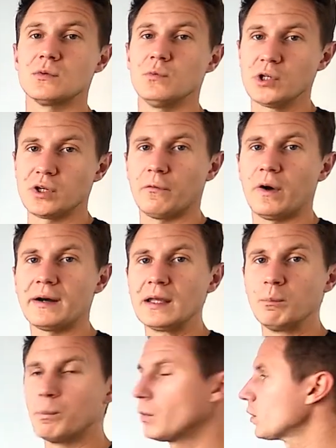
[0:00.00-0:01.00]
which are very
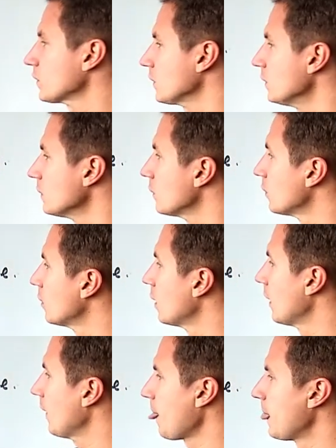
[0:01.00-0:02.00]
important,
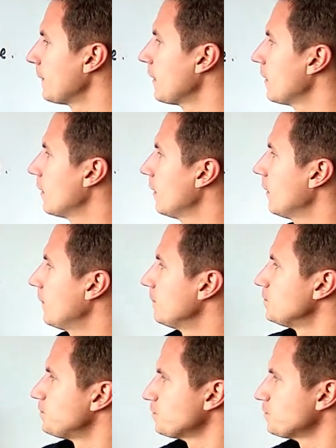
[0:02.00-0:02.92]
and